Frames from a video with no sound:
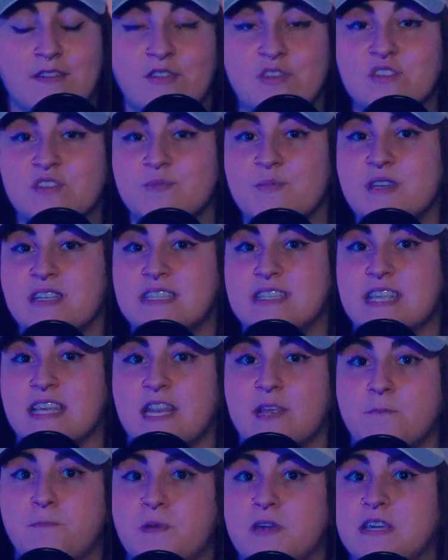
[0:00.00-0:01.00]
this means that
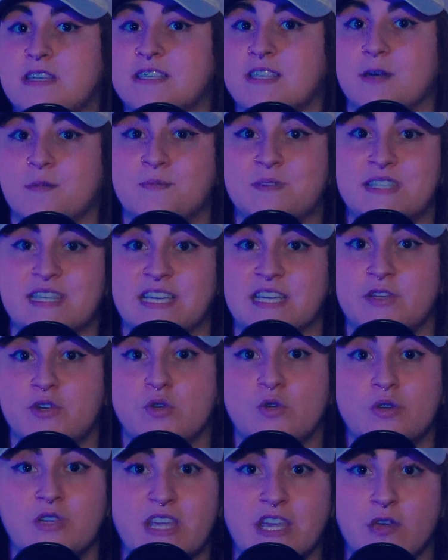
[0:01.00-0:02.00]
it picks up
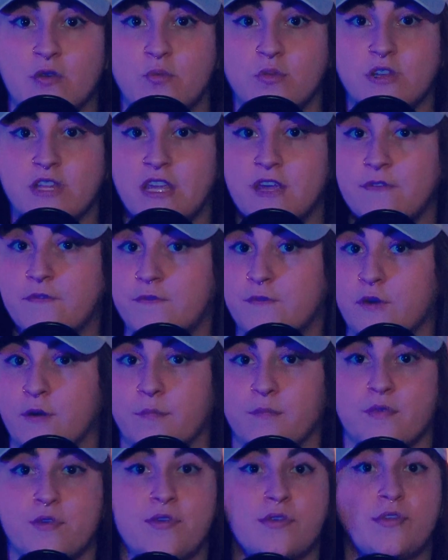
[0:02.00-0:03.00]
signal equally
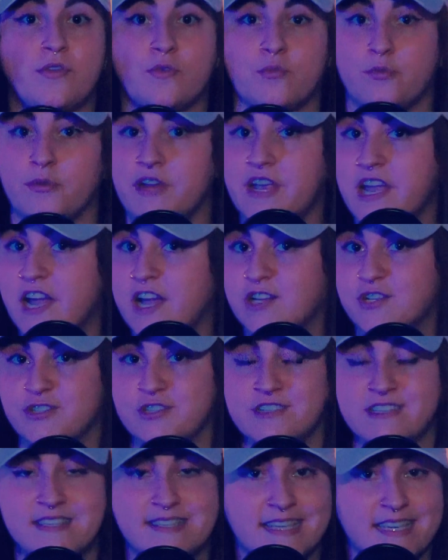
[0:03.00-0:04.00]
from
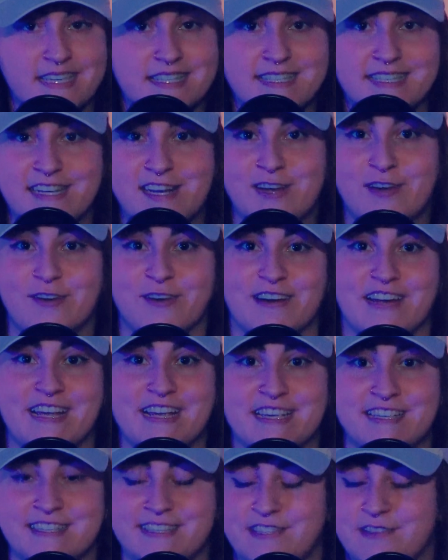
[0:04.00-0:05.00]
360
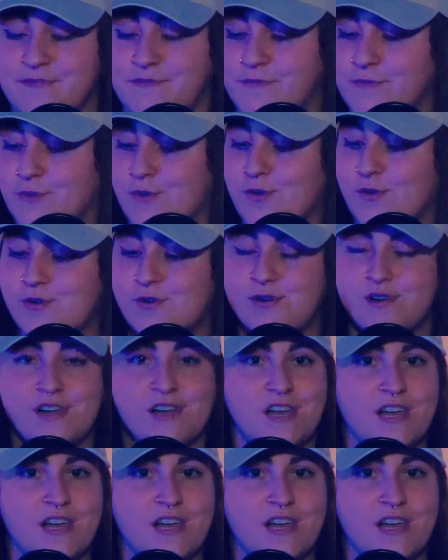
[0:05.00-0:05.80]
degrees, the full